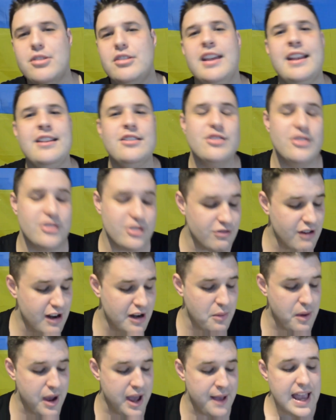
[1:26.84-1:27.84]
your attention straight
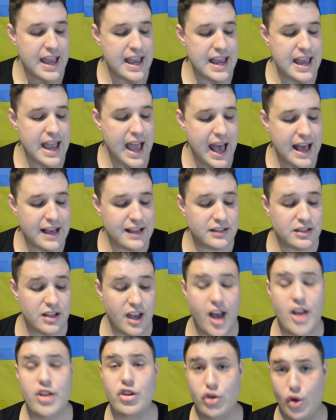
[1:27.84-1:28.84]
away. He has
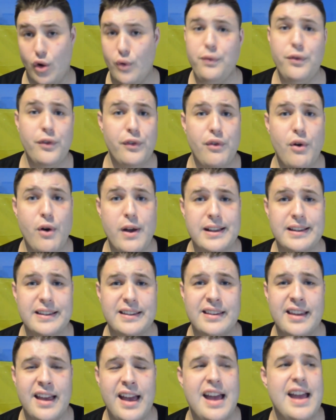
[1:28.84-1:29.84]
a soulful
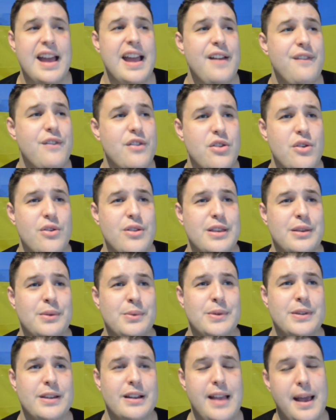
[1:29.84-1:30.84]
voice. Even though this
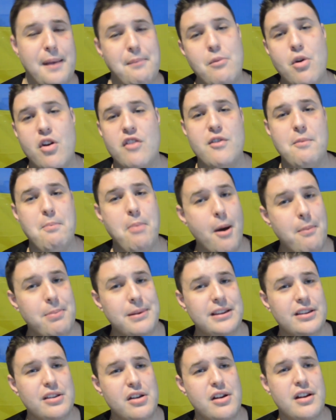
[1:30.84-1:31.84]
was like more of a poppy
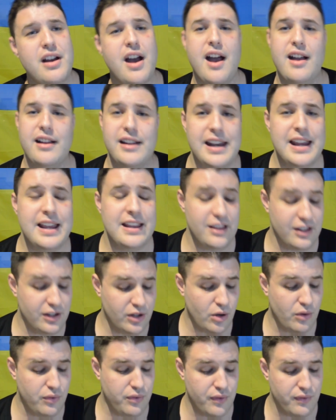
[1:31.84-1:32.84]
song, I could hear the
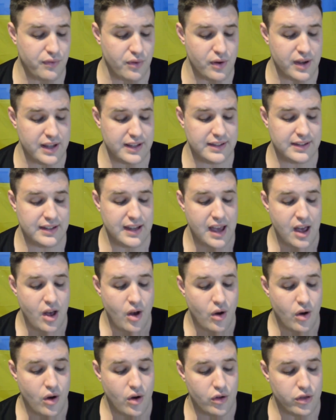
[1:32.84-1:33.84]
soulful voice.
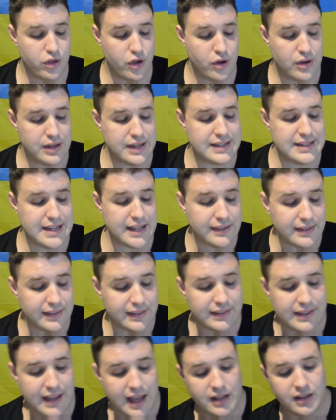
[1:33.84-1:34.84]
Although he
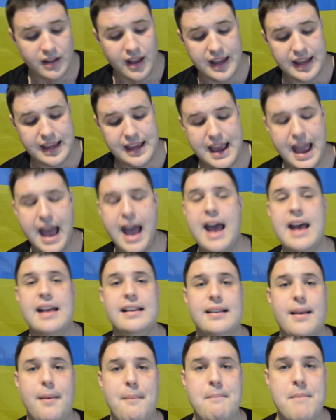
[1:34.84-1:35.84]
doesn't sound like he
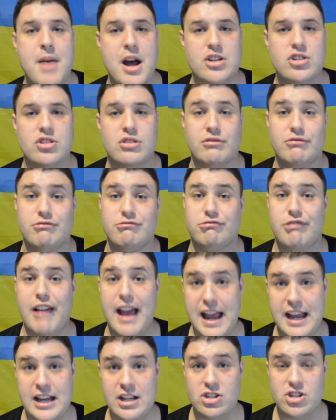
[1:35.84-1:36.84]
has much
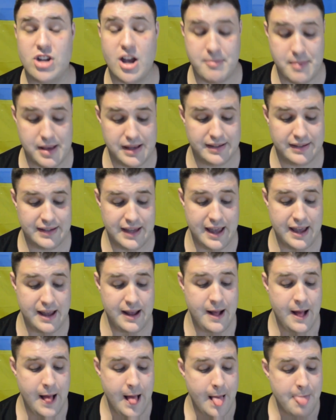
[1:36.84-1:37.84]
range, I must
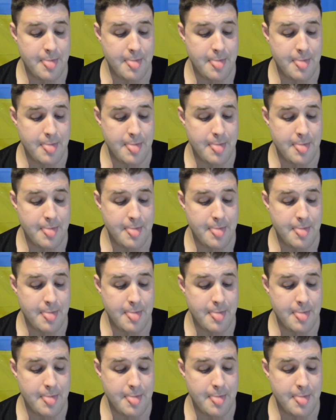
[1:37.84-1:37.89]
say.